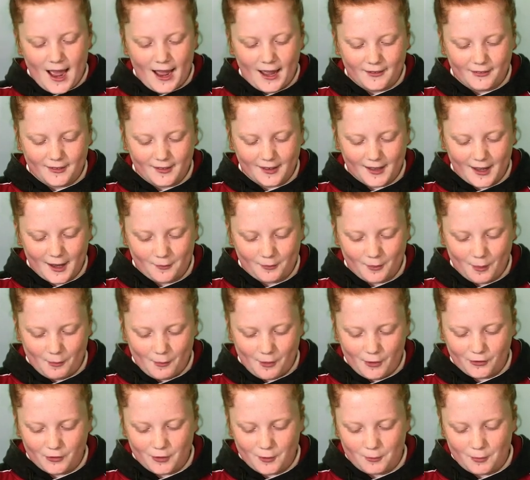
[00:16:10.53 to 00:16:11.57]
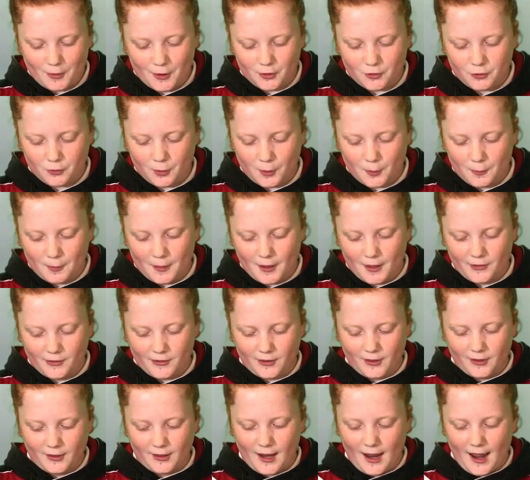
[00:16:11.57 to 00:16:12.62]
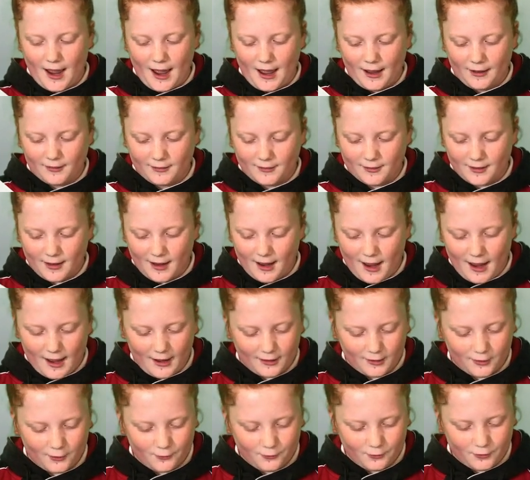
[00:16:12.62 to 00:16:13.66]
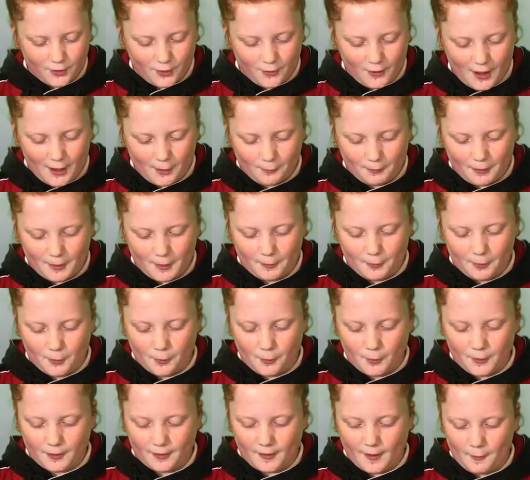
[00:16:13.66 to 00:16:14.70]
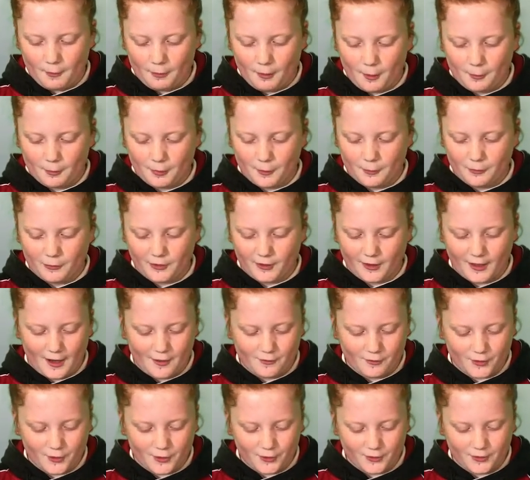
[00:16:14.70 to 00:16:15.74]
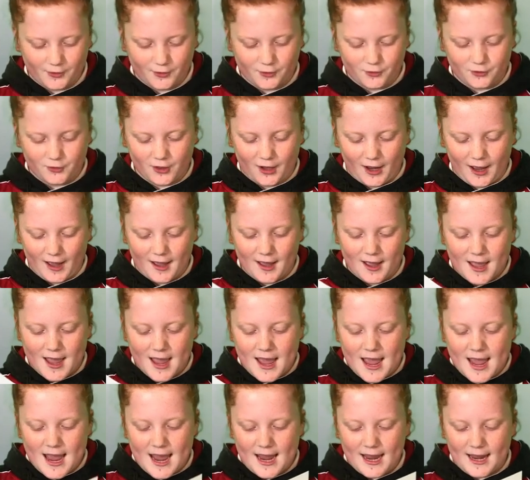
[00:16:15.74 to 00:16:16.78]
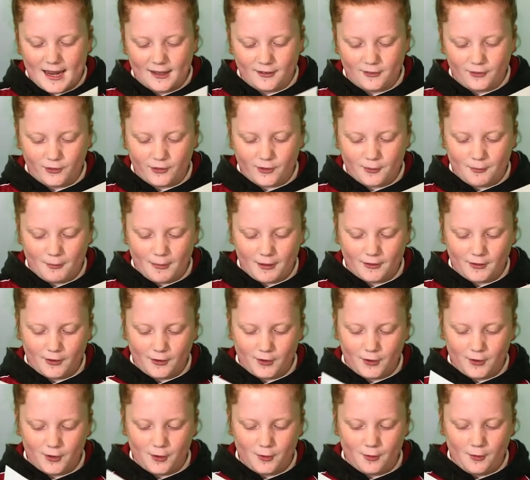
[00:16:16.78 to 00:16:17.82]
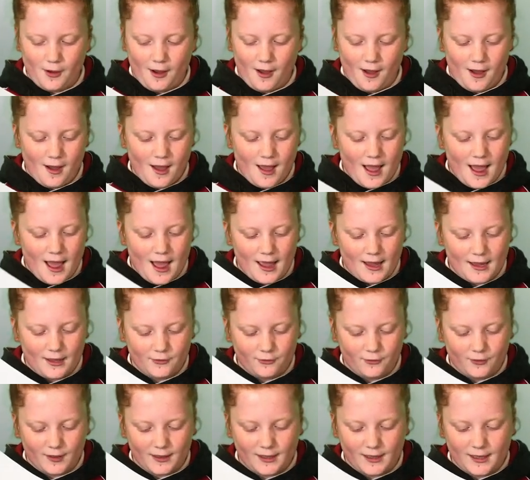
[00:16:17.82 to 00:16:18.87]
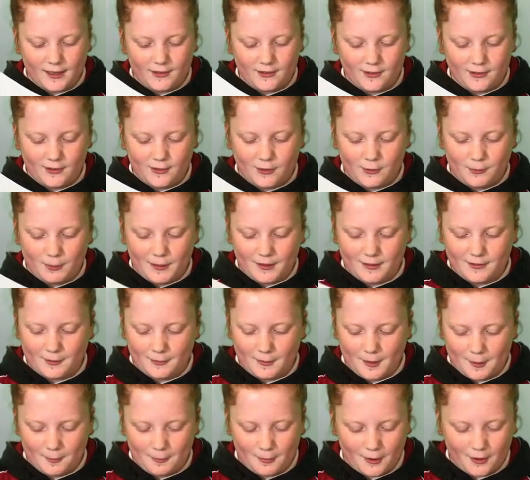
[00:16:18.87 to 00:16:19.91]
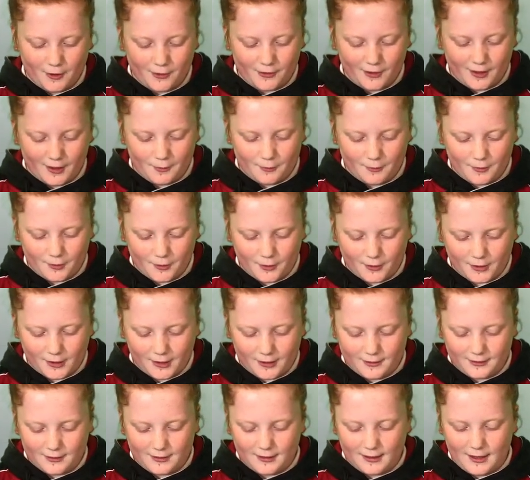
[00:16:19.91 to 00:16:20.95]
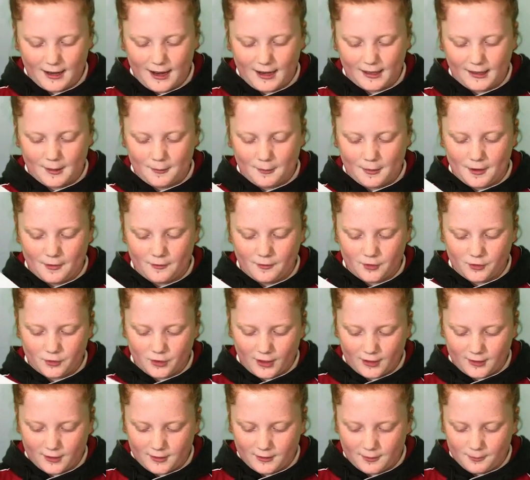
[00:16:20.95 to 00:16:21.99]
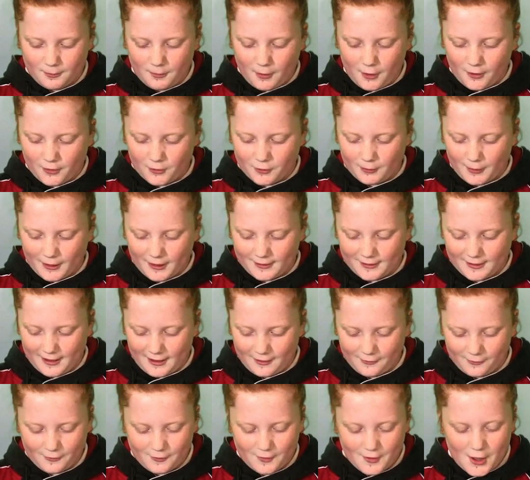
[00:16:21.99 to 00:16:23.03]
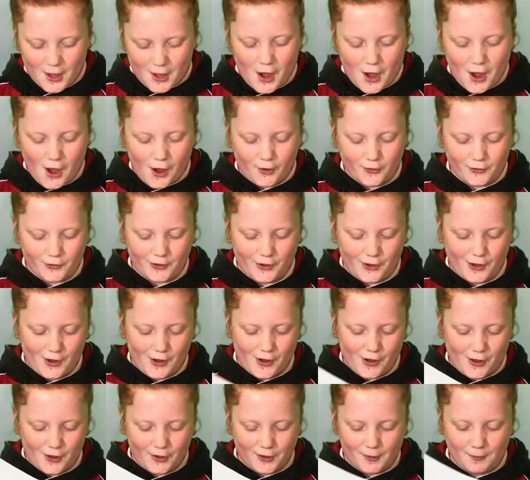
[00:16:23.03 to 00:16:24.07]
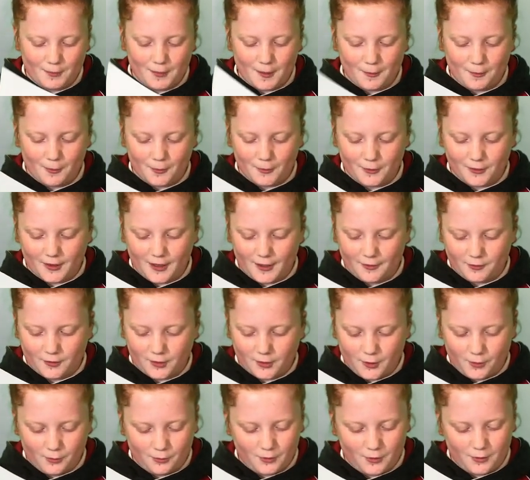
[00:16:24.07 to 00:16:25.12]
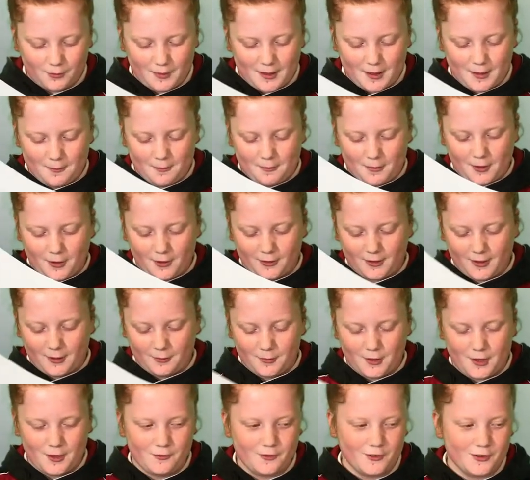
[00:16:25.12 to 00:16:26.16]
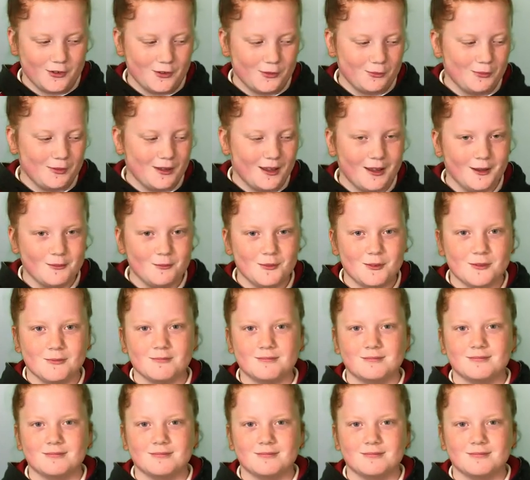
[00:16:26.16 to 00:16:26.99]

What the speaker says: I think I'm the most approachable person and I love to help people with their problems and have a good chat. It doesn't matter who you are, it's really easy to speak to me because I'm a good listener and a bit of a chatterbox myself. Also, other people would have to come to me because I'm nervous sometimes.